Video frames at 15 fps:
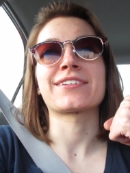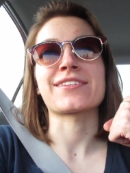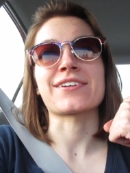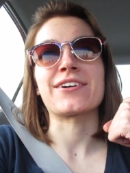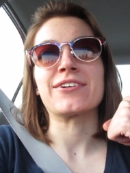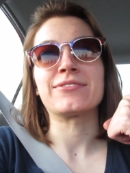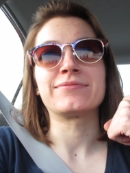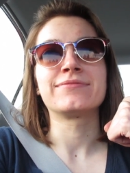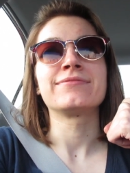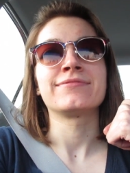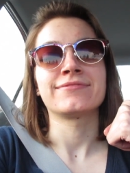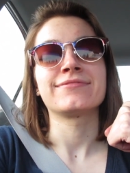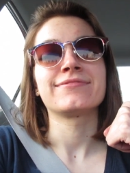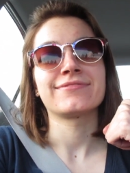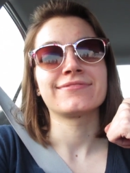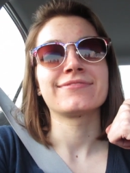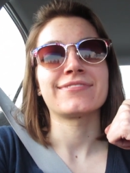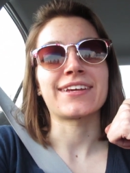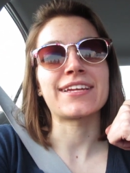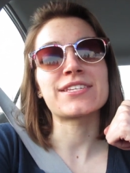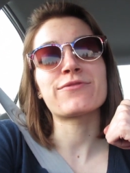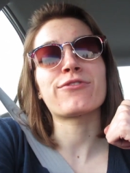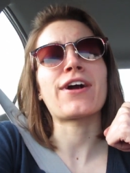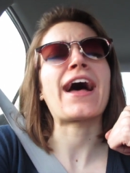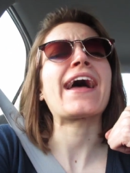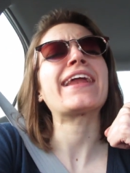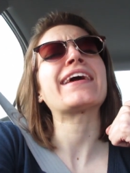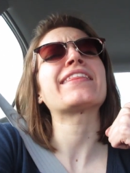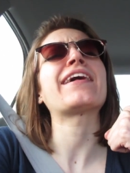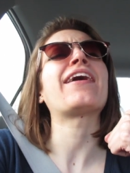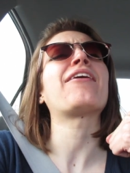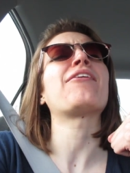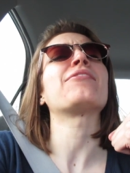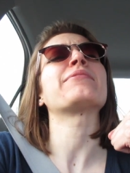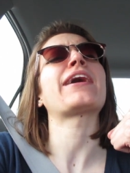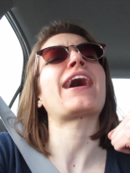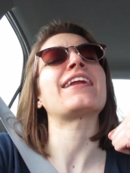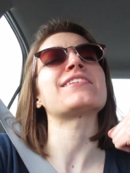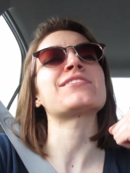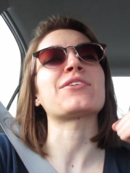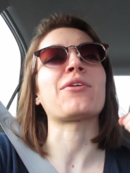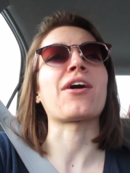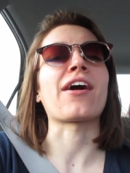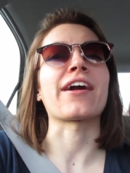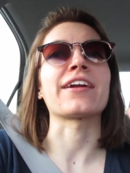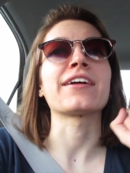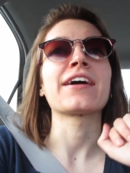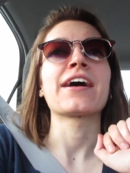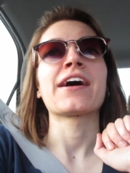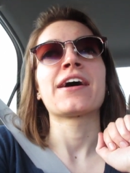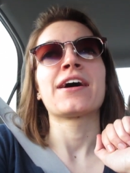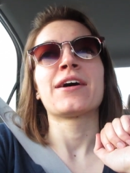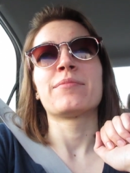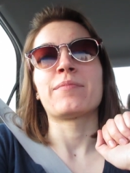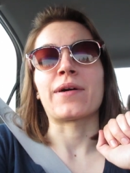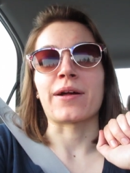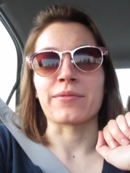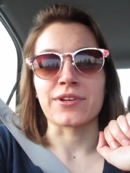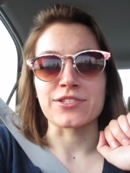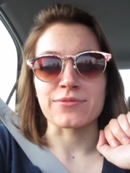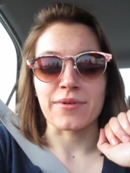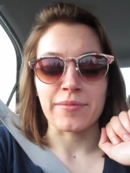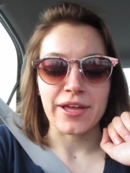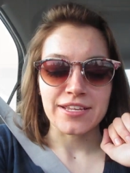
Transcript: So it's Friday though. Oh my god, it's so hard. But I'm gonna do my